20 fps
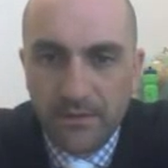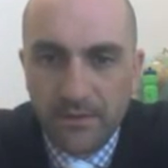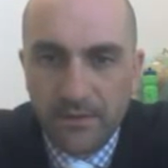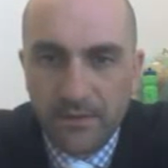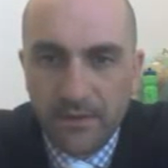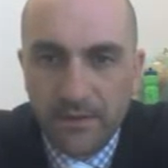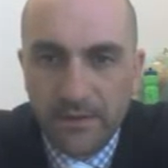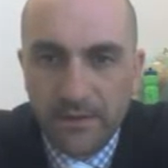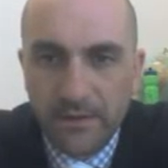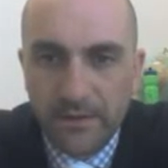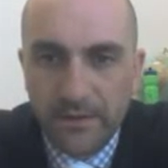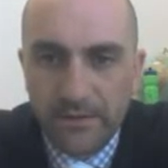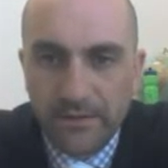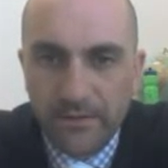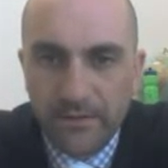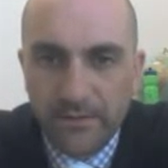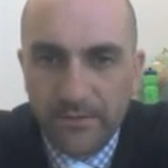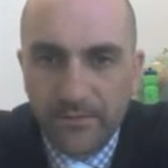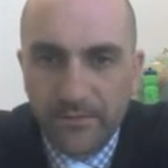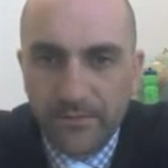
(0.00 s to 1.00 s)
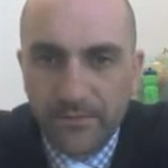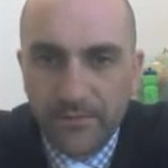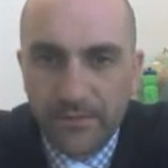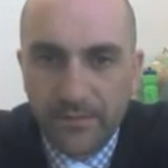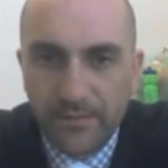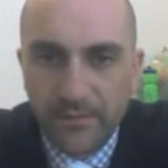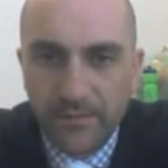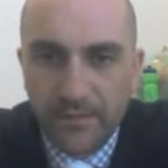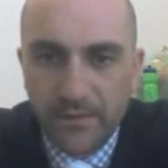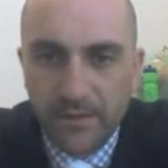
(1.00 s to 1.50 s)
There it is.
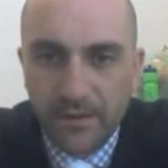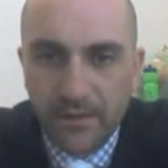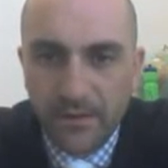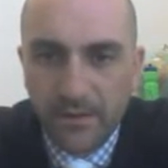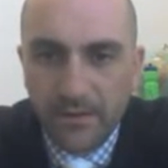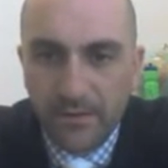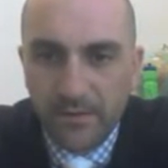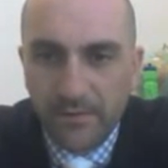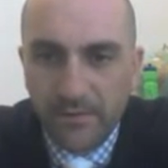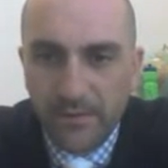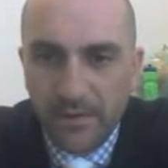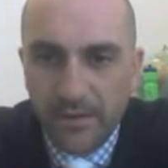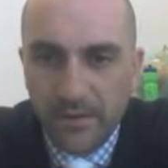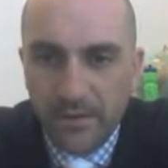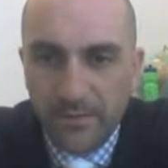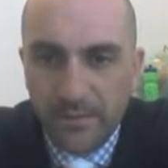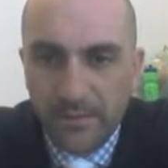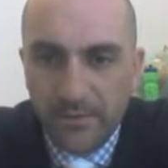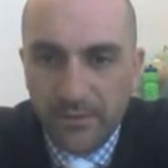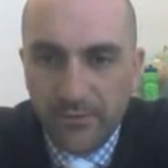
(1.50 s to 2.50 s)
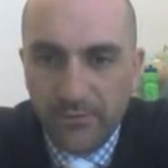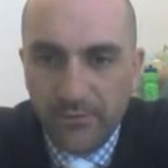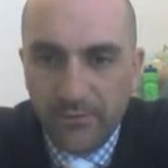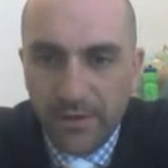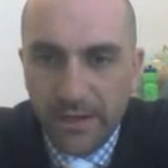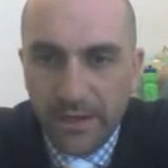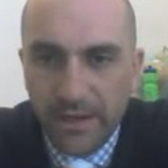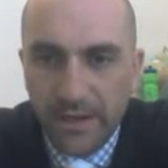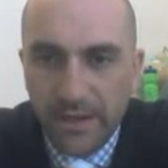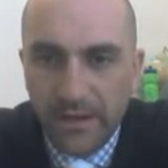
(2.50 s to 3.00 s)
Fill it in with
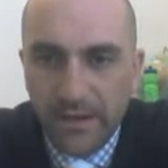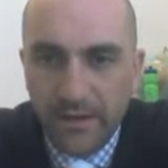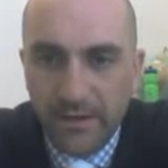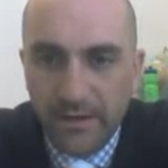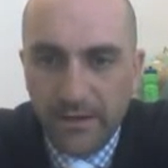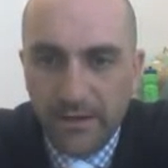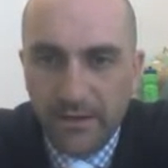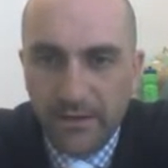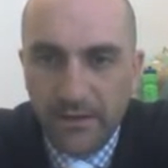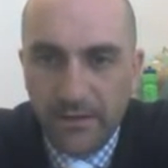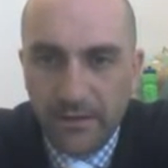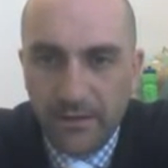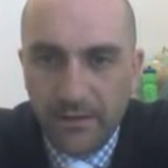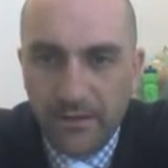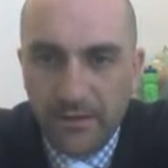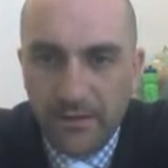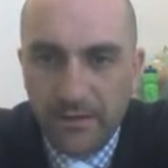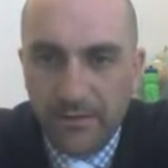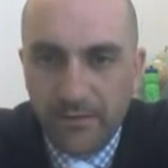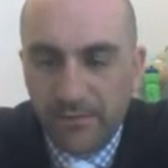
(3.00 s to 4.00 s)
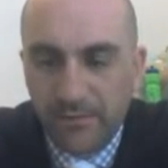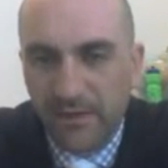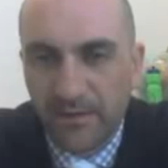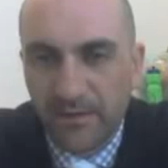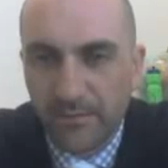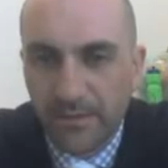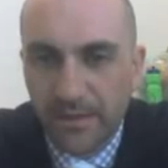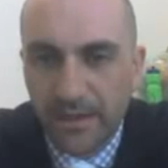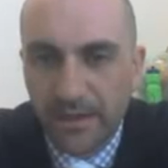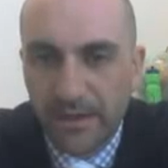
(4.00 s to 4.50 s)
gray. Fill
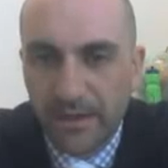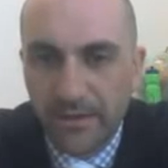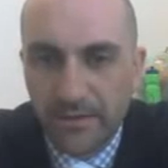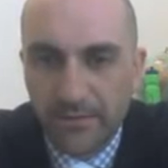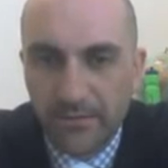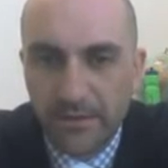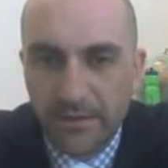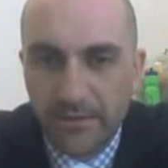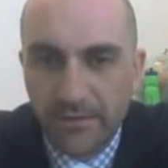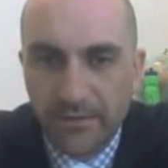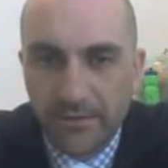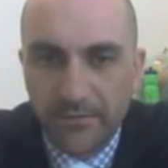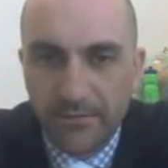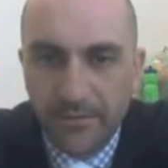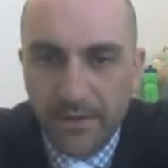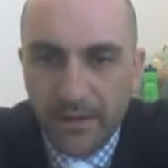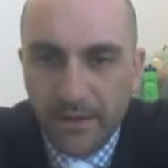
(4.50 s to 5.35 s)
it in black, whatever.